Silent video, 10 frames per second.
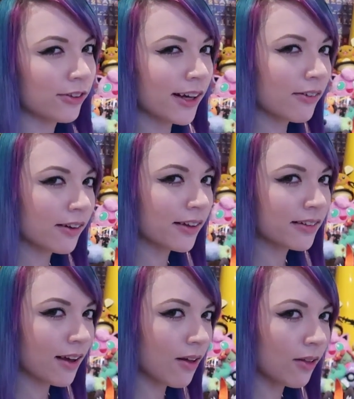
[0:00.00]
You can't really
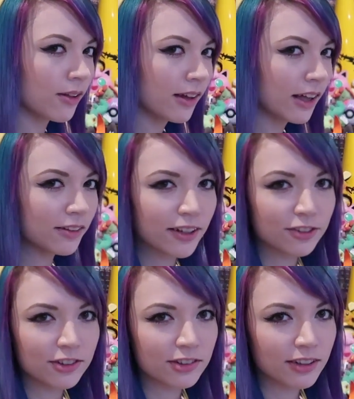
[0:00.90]
tell. It looks like
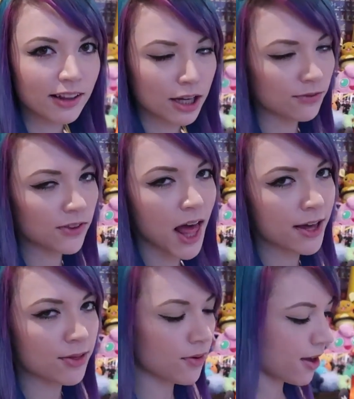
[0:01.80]
she's just kind of like
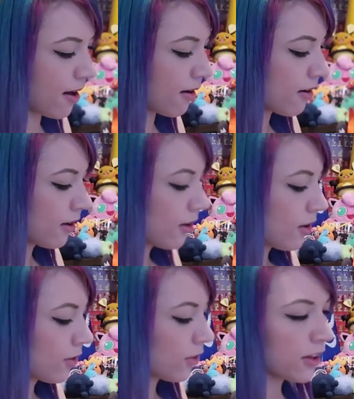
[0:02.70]
flying through the air.
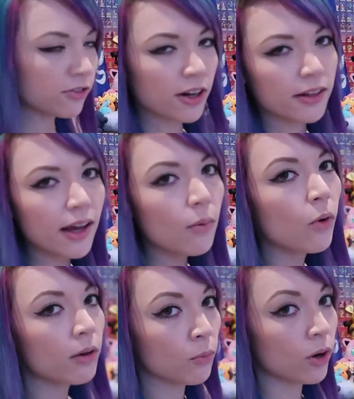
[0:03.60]
So let's try to get
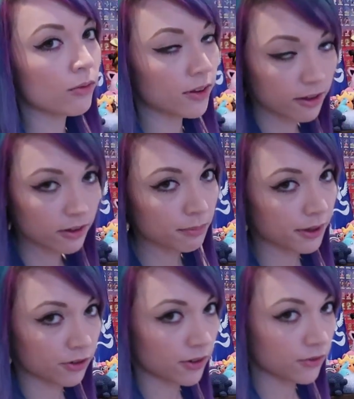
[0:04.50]
one more really good
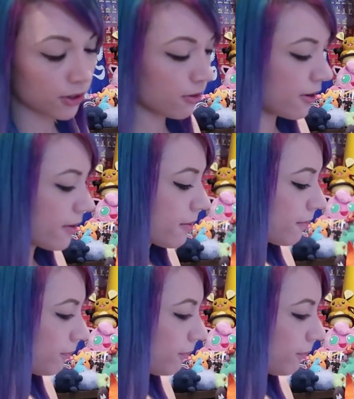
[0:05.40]
picture of Chikorita.